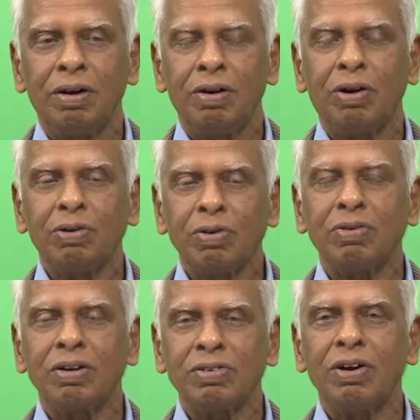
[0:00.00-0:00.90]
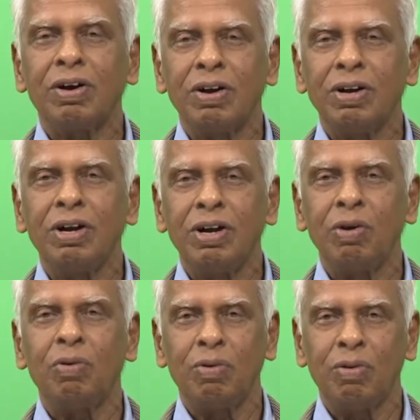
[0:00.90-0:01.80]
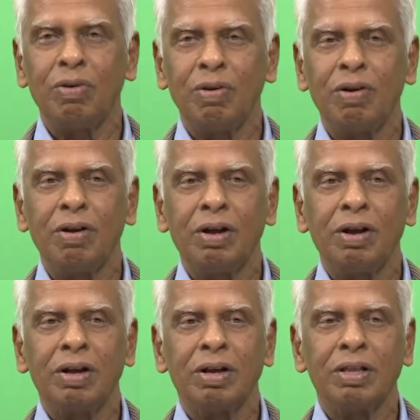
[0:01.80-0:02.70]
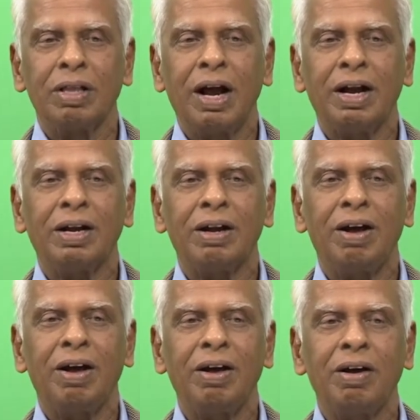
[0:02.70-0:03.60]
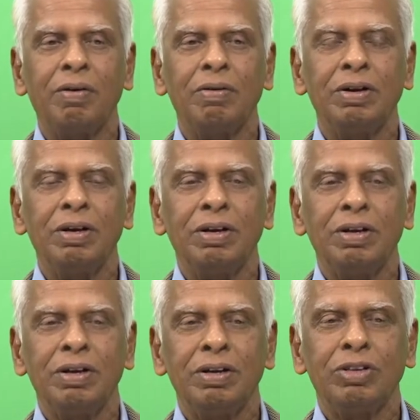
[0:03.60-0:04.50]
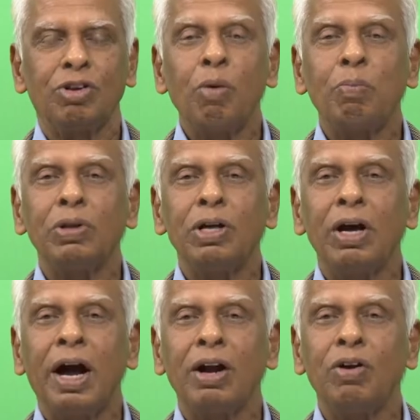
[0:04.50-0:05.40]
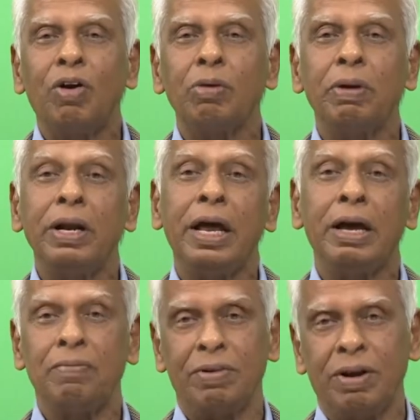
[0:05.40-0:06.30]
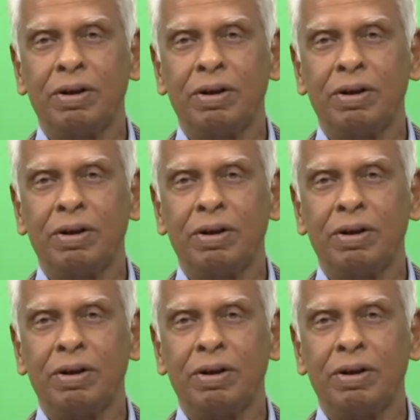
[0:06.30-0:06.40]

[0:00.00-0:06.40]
Ghatotkacha knew that Draupadi had not been named.